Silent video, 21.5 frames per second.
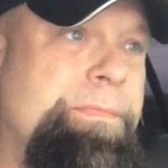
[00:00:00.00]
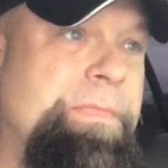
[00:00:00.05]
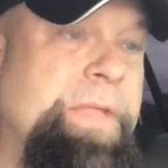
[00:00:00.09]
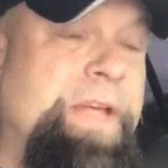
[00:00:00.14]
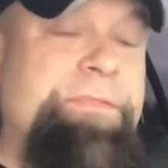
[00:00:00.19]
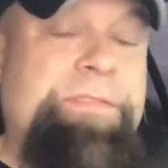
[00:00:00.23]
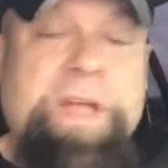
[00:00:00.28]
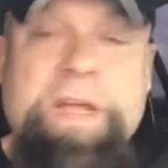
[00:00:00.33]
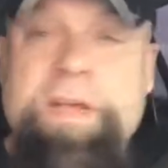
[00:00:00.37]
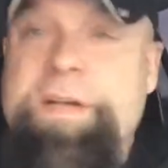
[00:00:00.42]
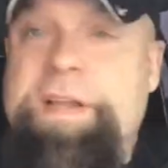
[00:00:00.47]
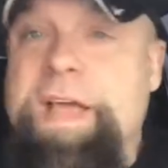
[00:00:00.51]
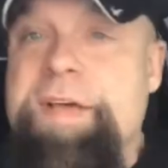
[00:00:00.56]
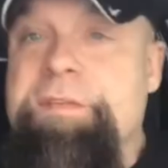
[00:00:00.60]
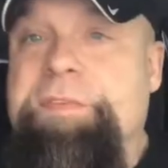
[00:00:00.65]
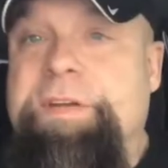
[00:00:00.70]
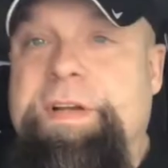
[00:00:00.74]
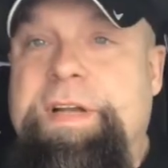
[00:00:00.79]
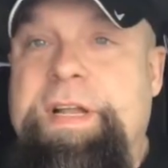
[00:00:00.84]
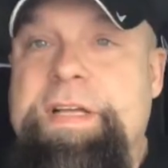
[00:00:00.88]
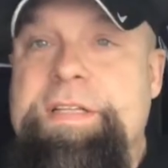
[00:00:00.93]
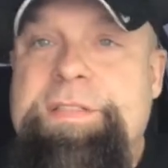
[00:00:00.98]
they've done
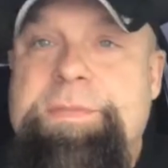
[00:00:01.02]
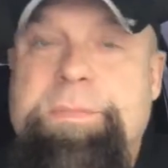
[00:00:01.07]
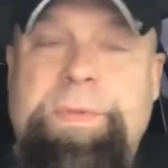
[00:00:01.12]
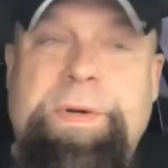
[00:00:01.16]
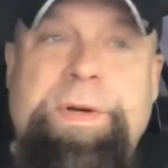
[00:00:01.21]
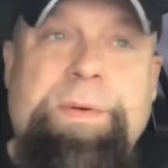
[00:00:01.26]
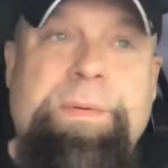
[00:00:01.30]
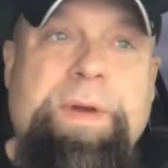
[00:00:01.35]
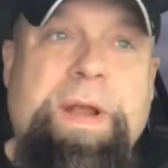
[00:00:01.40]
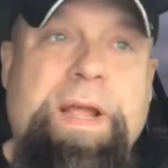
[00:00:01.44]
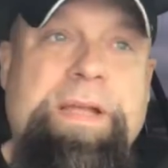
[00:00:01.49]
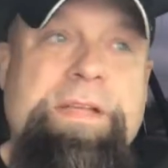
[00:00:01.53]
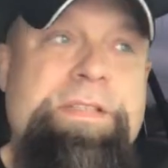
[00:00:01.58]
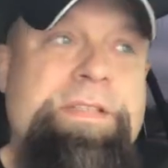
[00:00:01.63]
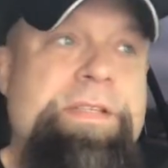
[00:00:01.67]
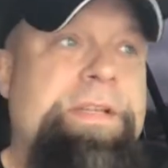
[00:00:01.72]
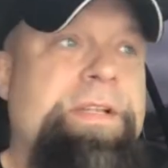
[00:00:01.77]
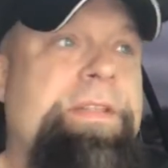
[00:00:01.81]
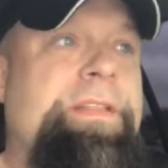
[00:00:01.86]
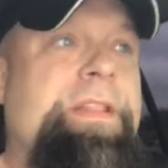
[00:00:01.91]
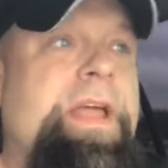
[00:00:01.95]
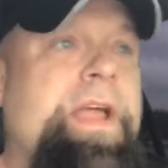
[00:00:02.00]
definitely done some
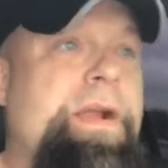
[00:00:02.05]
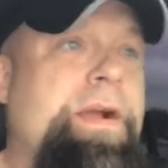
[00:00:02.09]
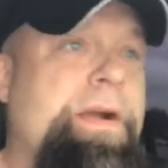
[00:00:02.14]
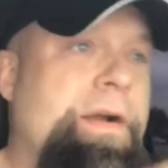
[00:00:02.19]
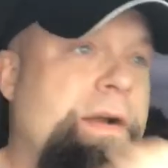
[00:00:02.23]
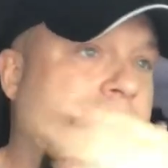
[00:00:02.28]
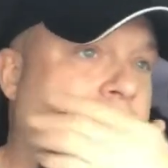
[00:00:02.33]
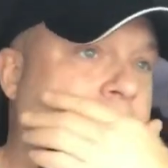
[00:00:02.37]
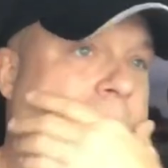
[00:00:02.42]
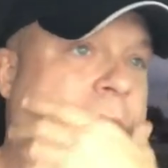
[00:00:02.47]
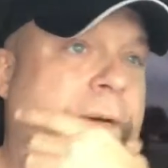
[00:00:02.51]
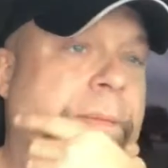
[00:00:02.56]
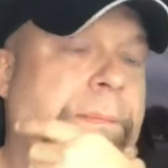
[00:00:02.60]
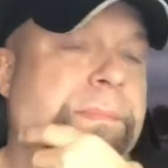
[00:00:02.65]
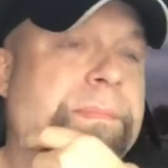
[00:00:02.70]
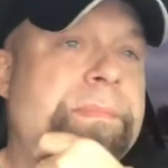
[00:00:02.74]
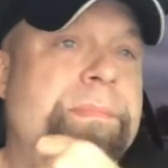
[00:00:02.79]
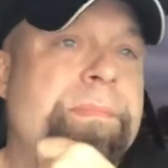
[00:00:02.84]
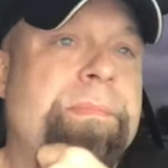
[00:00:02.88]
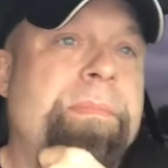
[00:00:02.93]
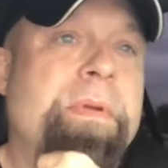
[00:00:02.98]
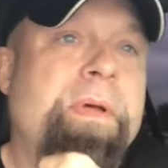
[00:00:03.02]
rearranging in there.
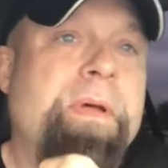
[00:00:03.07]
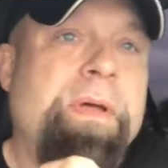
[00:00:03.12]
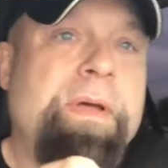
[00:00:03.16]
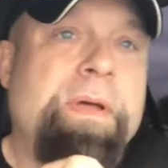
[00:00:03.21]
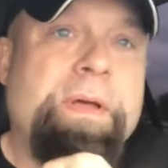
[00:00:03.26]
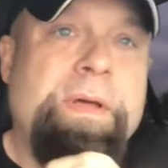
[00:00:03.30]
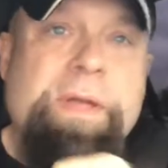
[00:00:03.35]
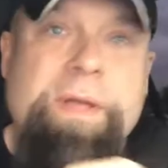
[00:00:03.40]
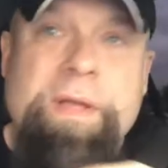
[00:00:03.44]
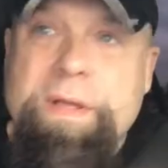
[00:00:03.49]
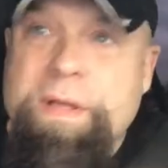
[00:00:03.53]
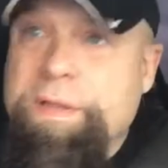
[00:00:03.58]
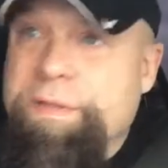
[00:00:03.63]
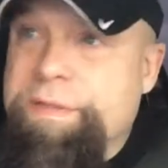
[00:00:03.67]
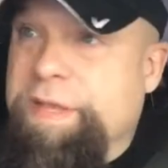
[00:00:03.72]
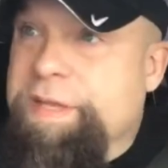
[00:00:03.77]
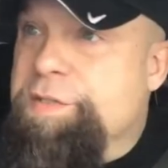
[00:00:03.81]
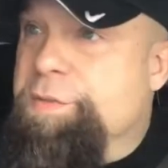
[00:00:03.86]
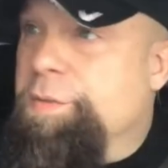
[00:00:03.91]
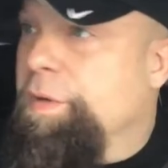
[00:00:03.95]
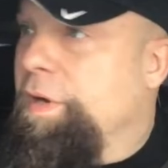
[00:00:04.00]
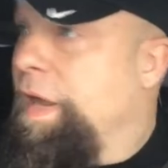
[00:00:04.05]
Um,
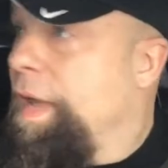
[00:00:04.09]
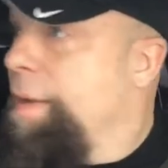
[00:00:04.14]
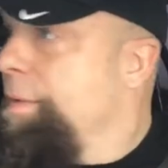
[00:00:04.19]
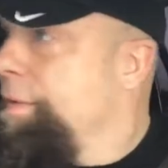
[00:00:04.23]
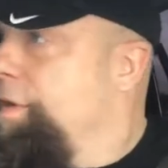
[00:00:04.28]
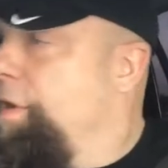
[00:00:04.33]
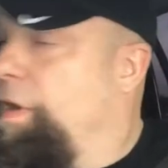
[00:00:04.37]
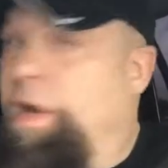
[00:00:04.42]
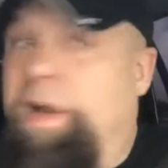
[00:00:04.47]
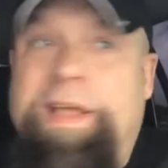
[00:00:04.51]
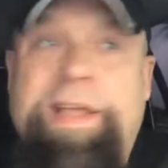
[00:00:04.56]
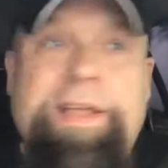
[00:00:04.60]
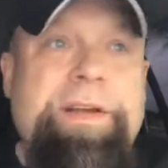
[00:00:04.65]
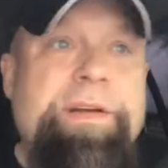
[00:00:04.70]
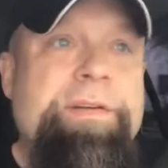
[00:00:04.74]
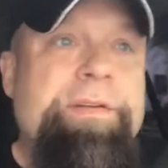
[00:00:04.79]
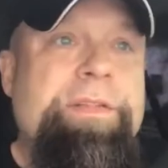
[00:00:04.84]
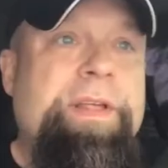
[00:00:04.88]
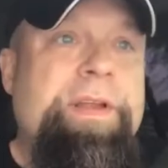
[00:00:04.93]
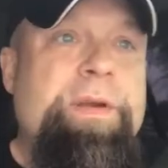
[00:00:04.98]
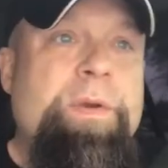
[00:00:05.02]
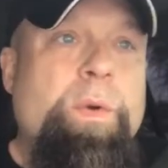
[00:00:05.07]
things were a lot
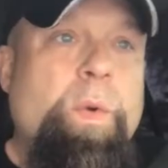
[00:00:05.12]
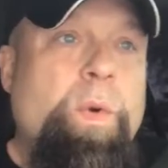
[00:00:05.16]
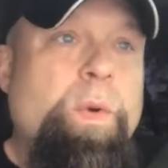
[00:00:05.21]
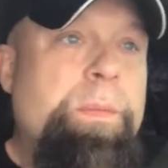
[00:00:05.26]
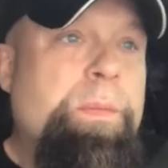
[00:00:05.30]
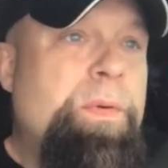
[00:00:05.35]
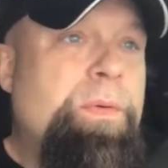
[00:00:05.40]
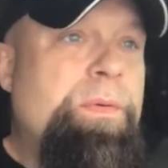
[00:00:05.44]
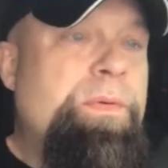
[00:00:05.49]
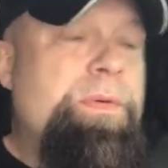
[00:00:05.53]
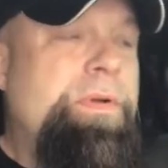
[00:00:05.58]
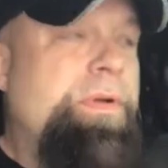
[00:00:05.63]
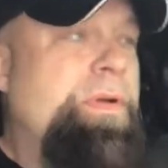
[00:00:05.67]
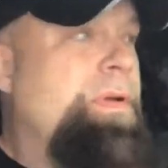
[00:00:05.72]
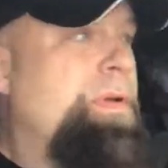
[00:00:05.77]
cleaner than normal,